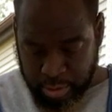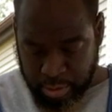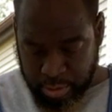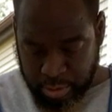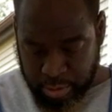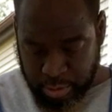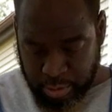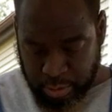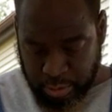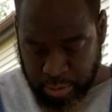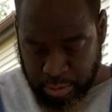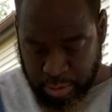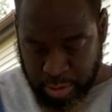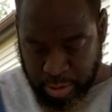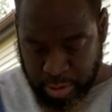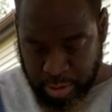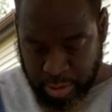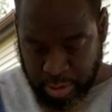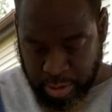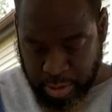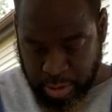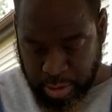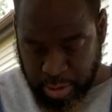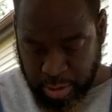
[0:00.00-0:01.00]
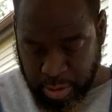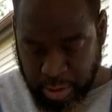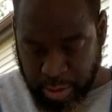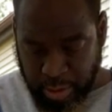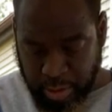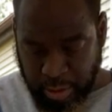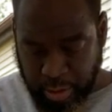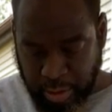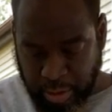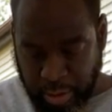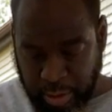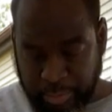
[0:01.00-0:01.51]
So,
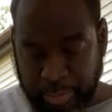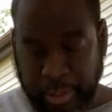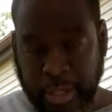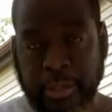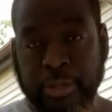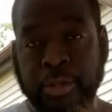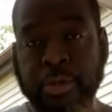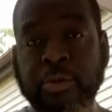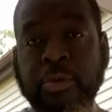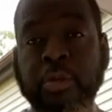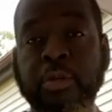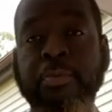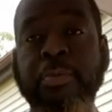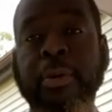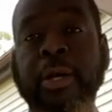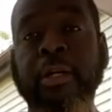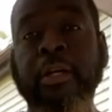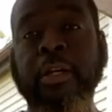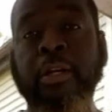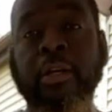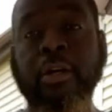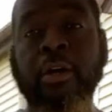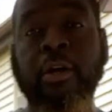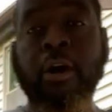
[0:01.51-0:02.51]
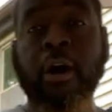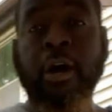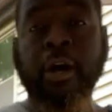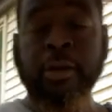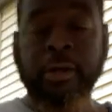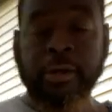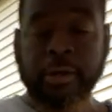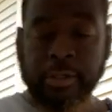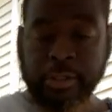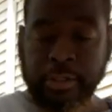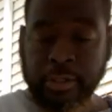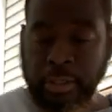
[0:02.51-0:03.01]
I'm not disrespecting the
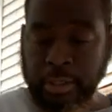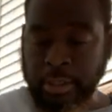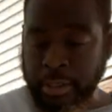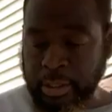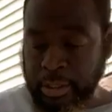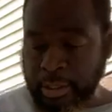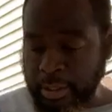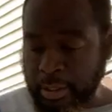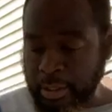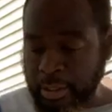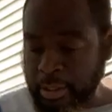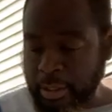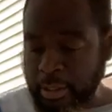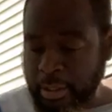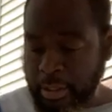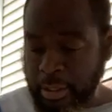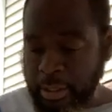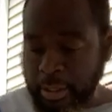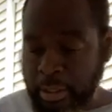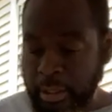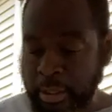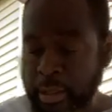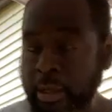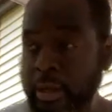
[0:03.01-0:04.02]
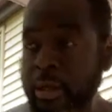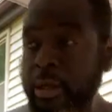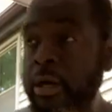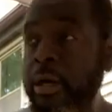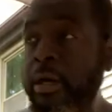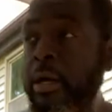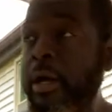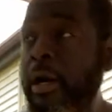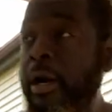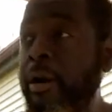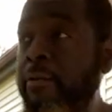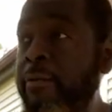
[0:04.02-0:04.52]
gardeners.
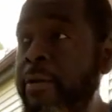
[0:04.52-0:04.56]
I